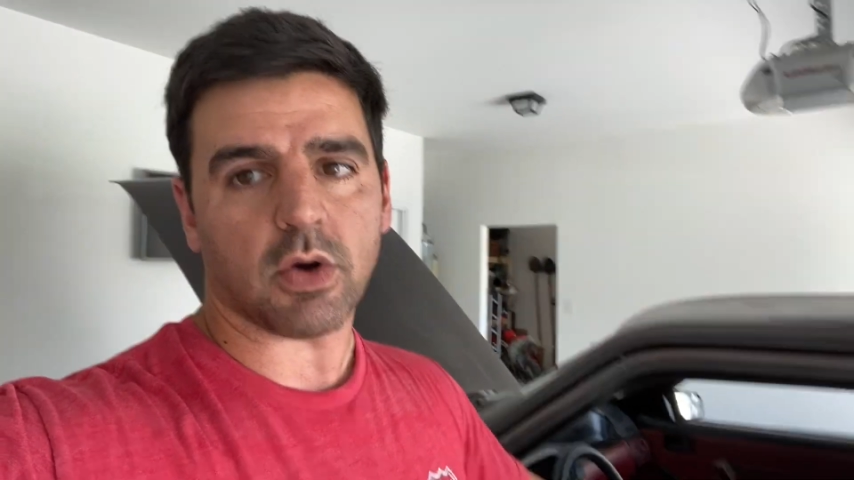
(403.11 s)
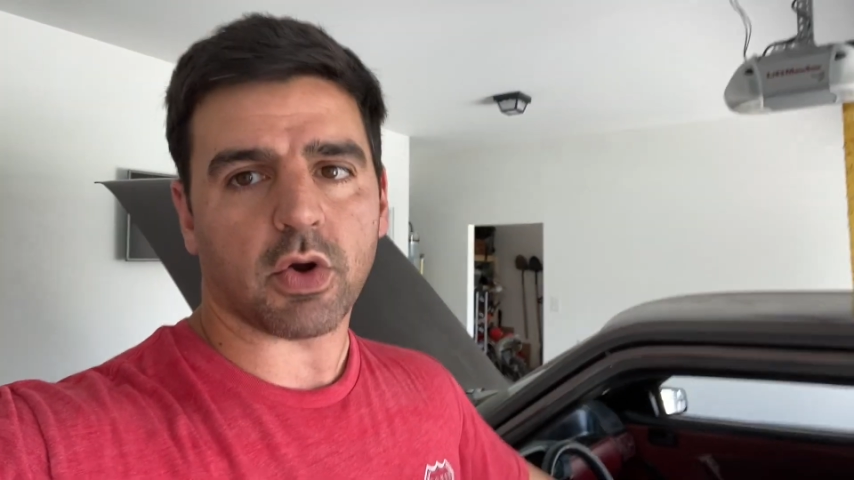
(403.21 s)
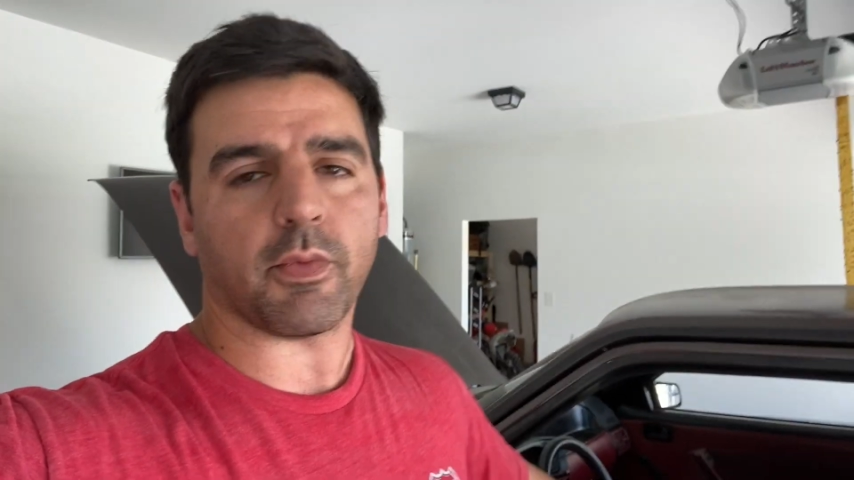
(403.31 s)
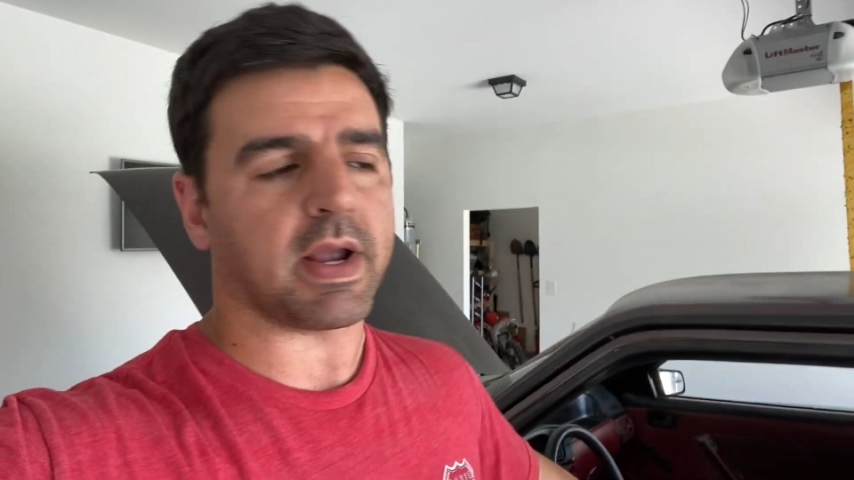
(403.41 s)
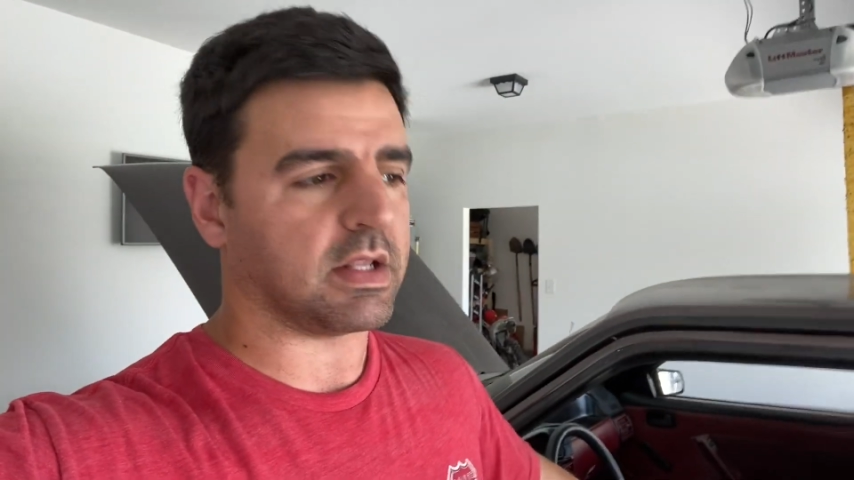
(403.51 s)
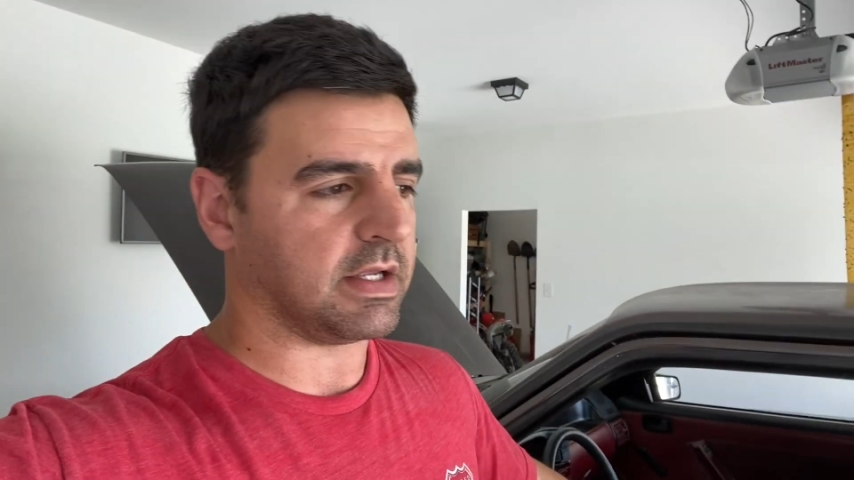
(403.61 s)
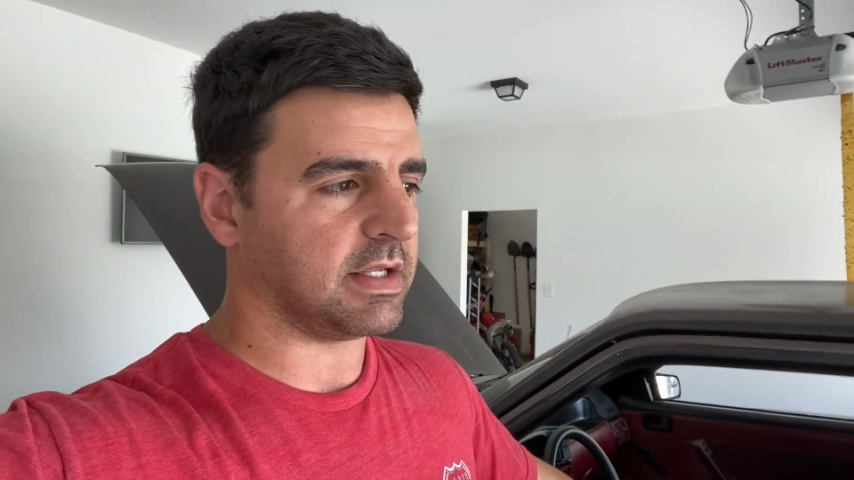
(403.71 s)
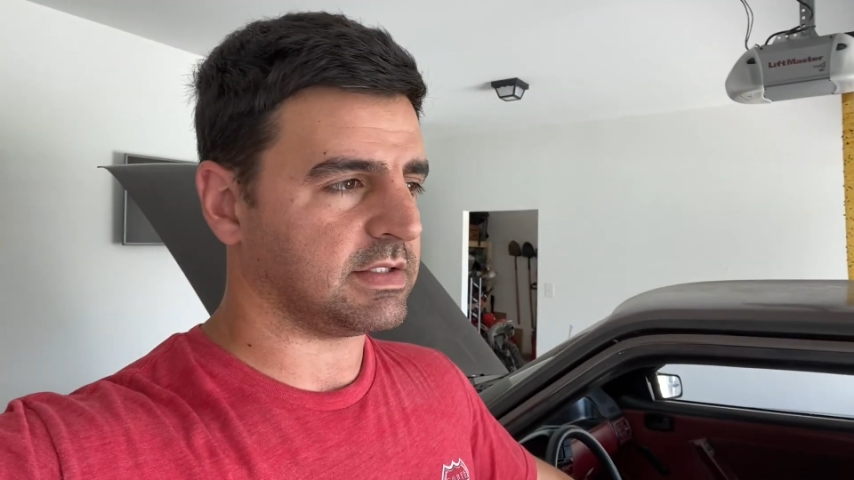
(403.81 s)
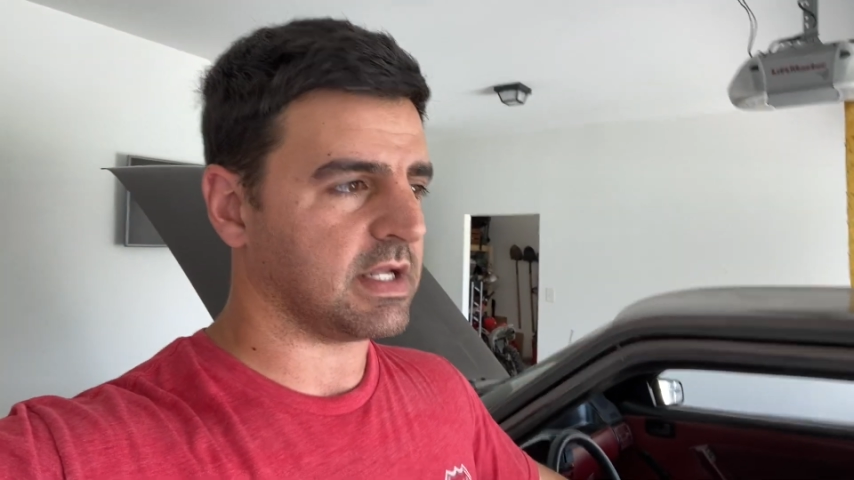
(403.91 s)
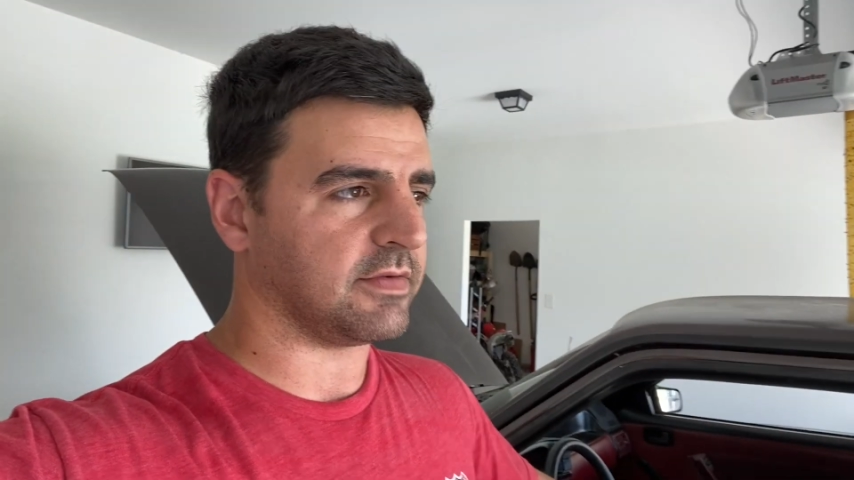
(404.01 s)
correctly,
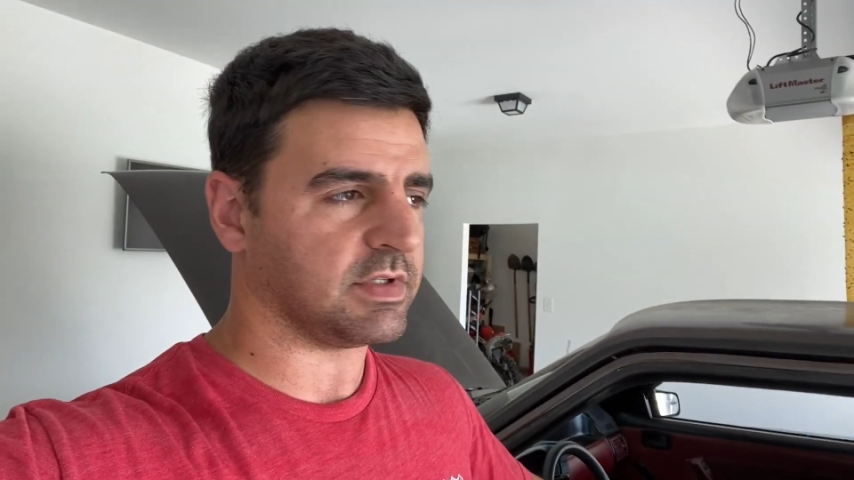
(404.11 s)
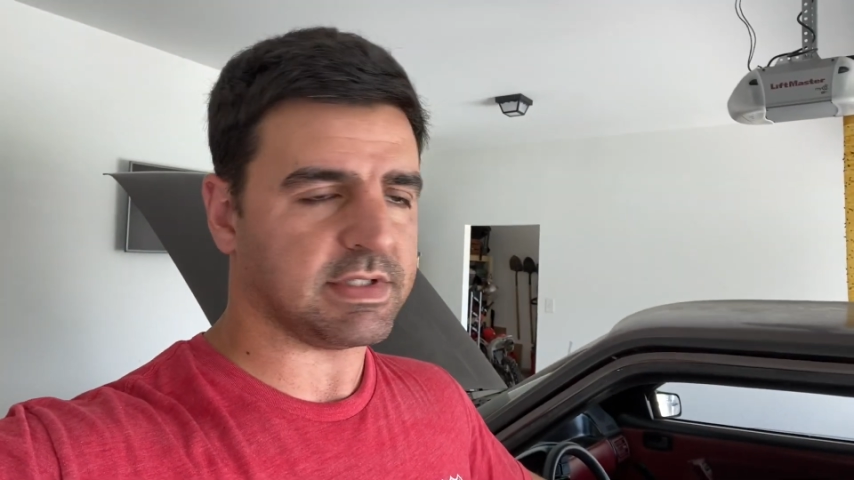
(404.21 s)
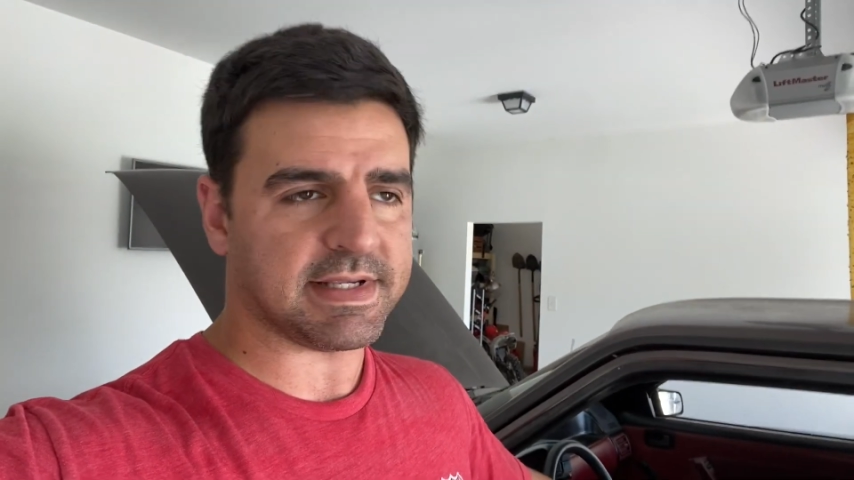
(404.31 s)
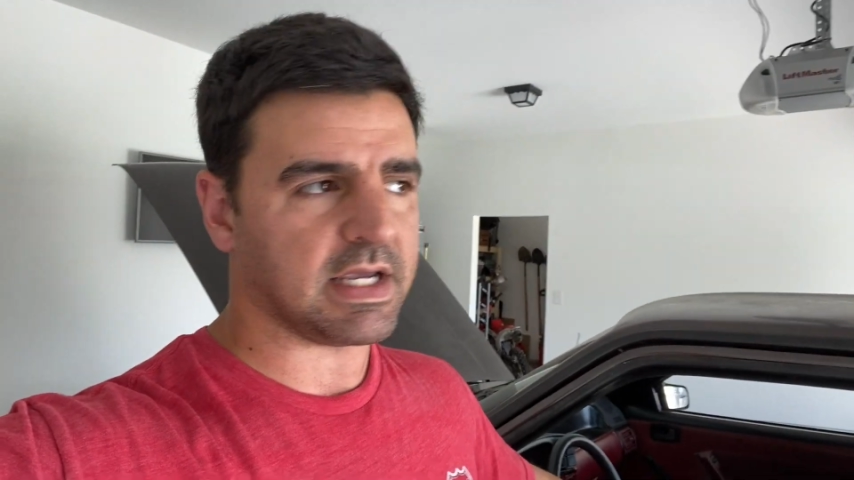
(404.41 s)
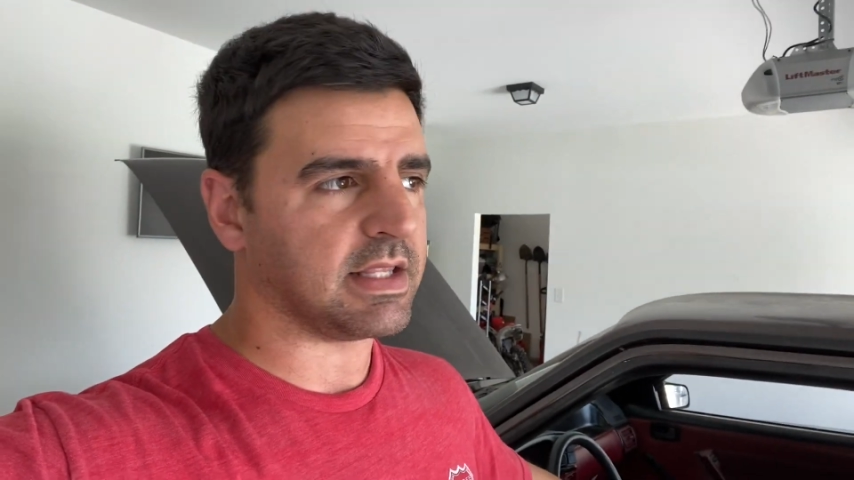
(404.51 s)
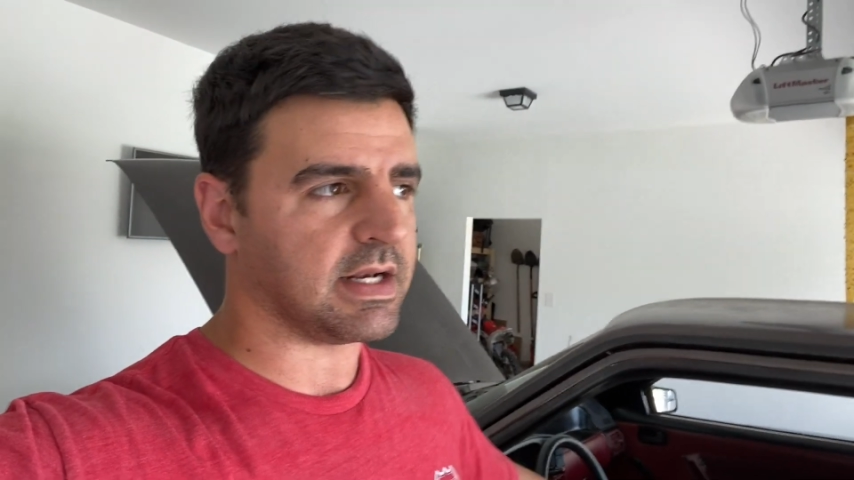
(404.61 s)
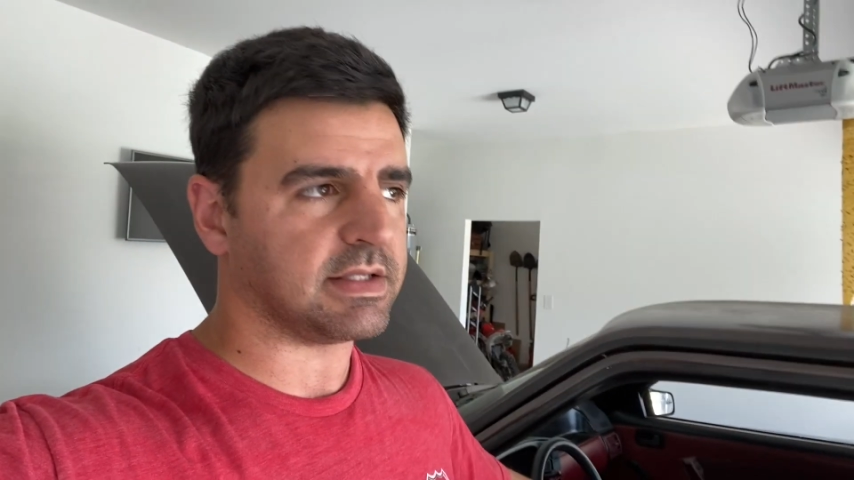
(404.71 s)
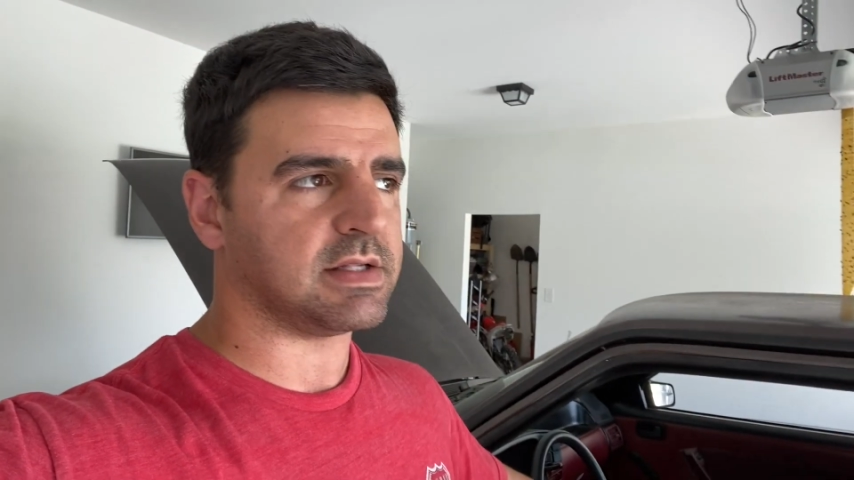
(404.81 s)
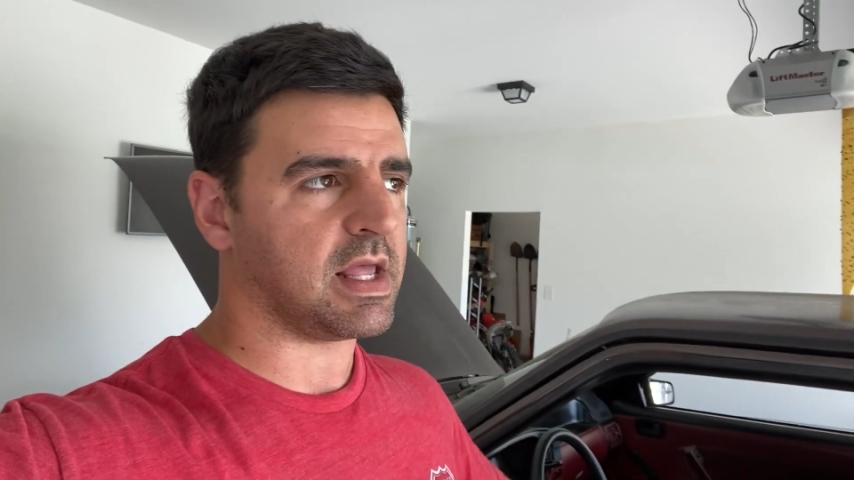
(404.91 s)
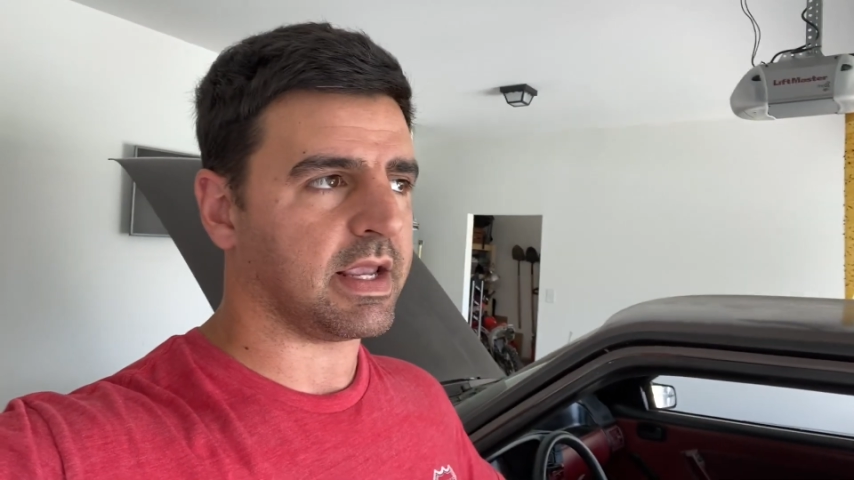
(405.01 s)
instead of just saying that
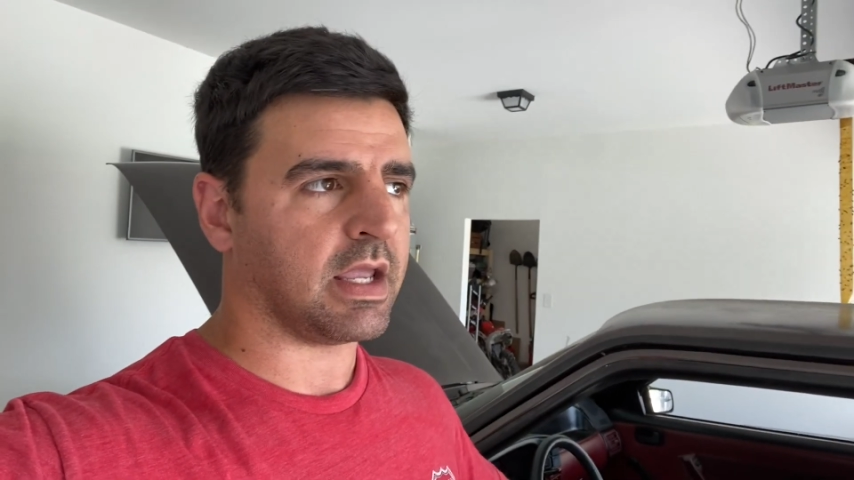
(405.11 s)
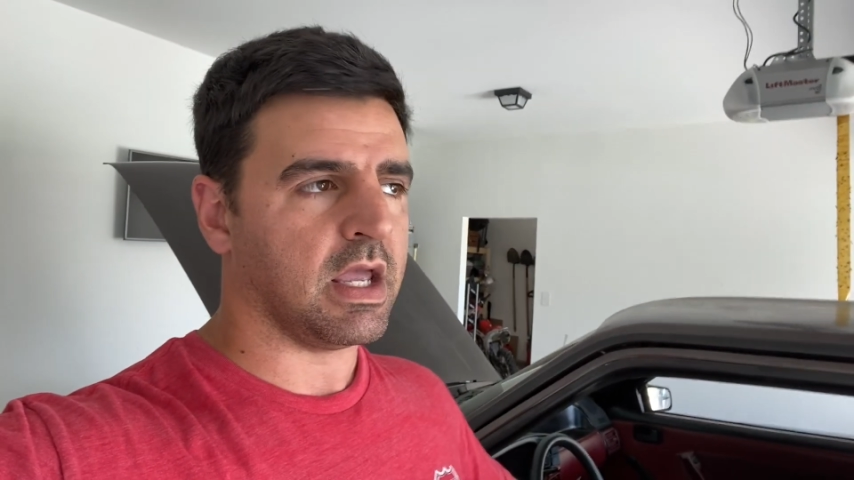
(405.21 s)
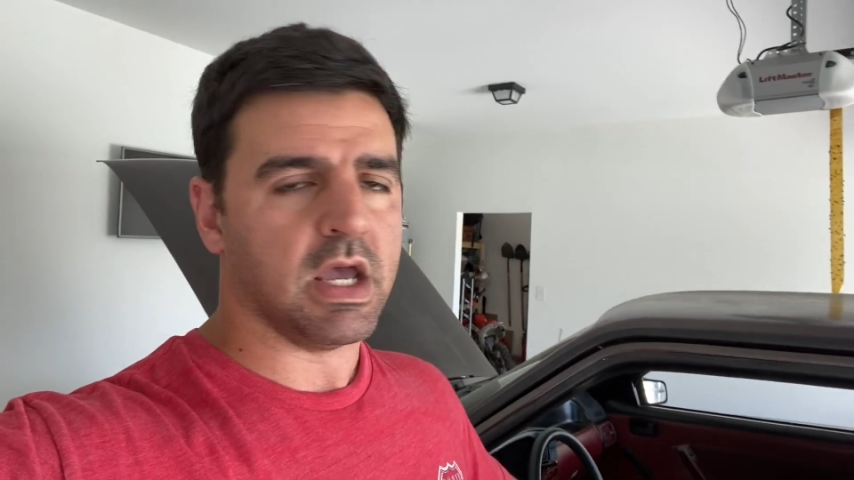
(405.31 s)
it's like